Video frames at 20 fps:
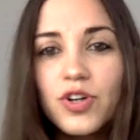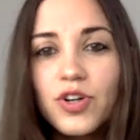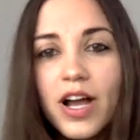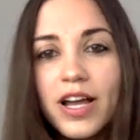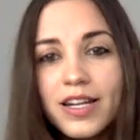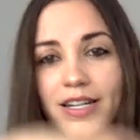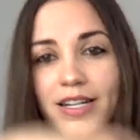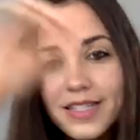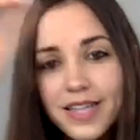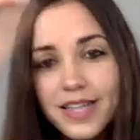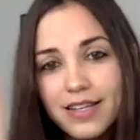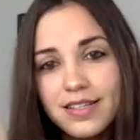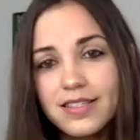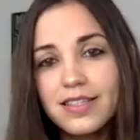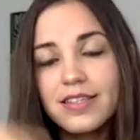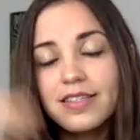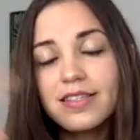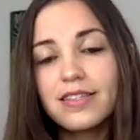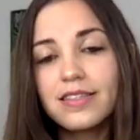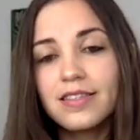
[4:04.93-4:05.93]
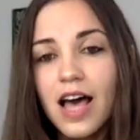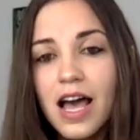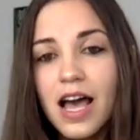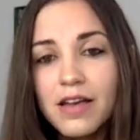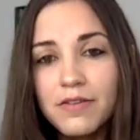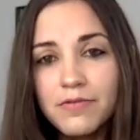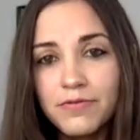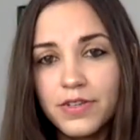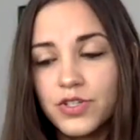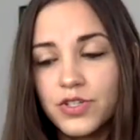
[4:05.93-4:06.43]
trying to test this
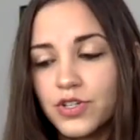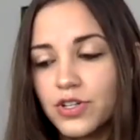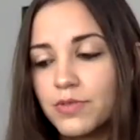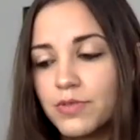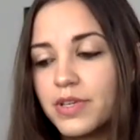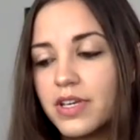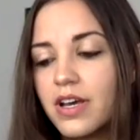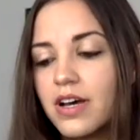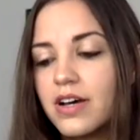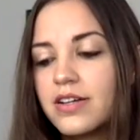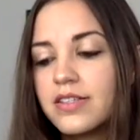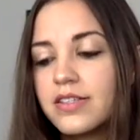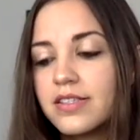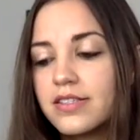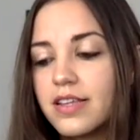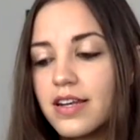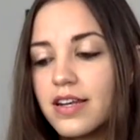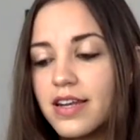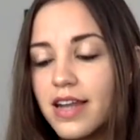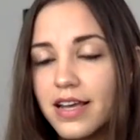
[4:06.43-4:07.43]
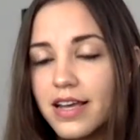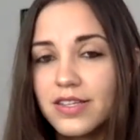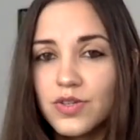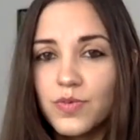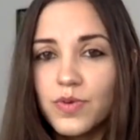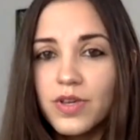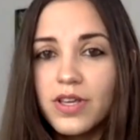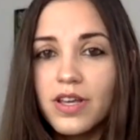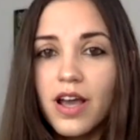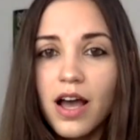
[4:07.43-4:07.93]
live feature because next
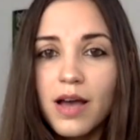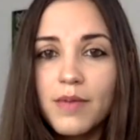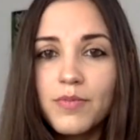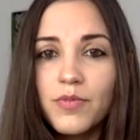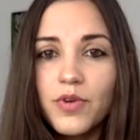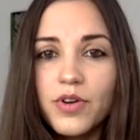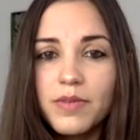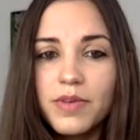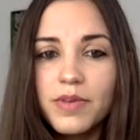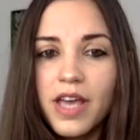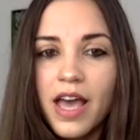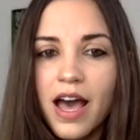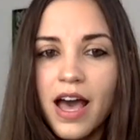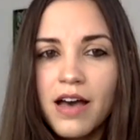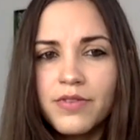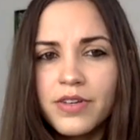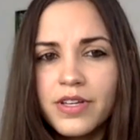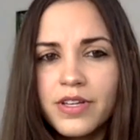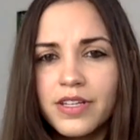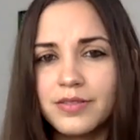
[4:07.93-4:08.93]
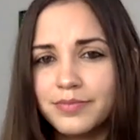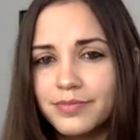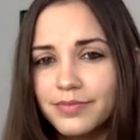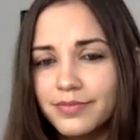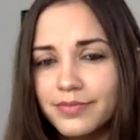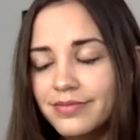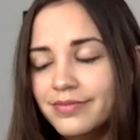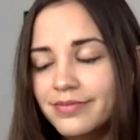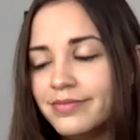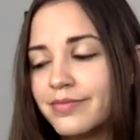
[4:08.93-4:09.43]
week I'm going to be having,
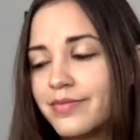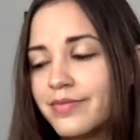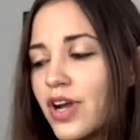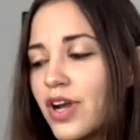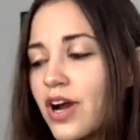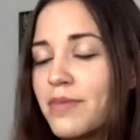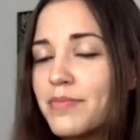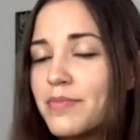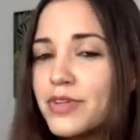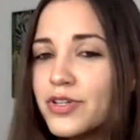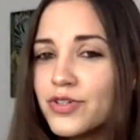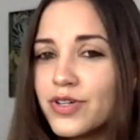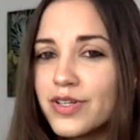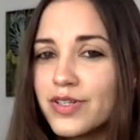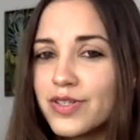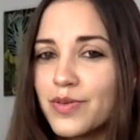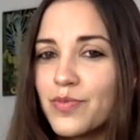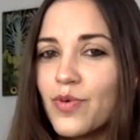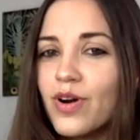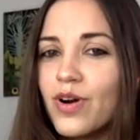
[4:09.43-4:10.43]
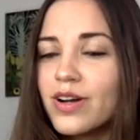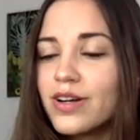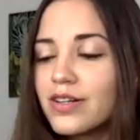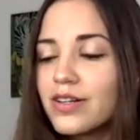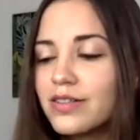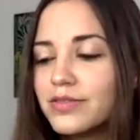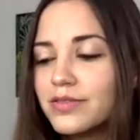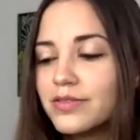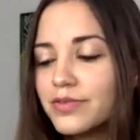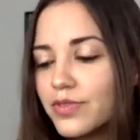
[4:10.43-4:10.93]
sorry, I'm going to drink some
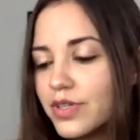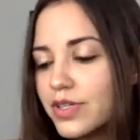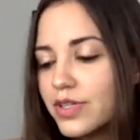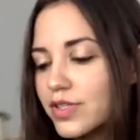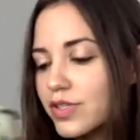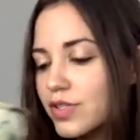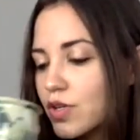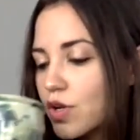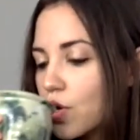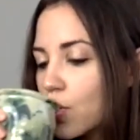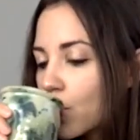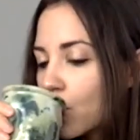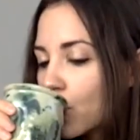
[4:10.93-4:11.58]
water first.